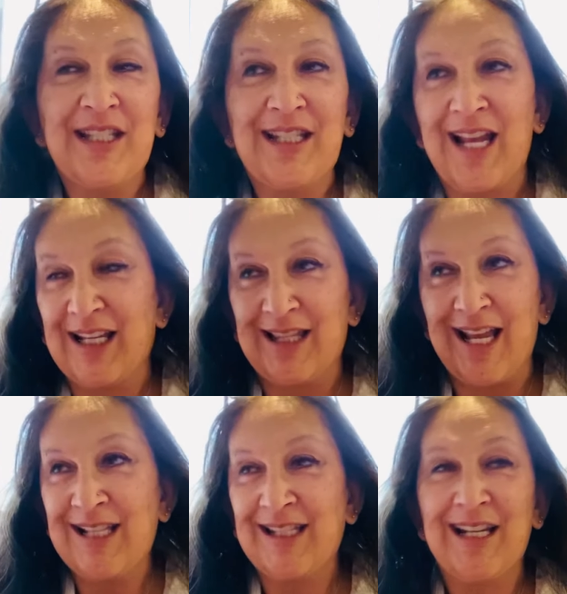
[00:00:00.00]
like,
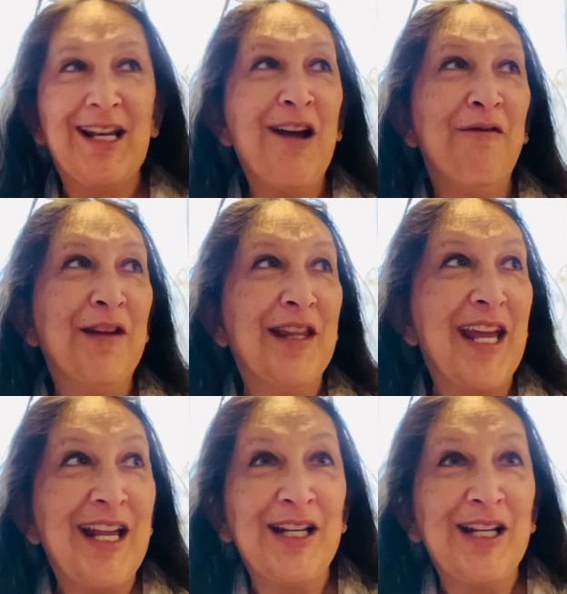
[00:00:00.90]
that's enough of that,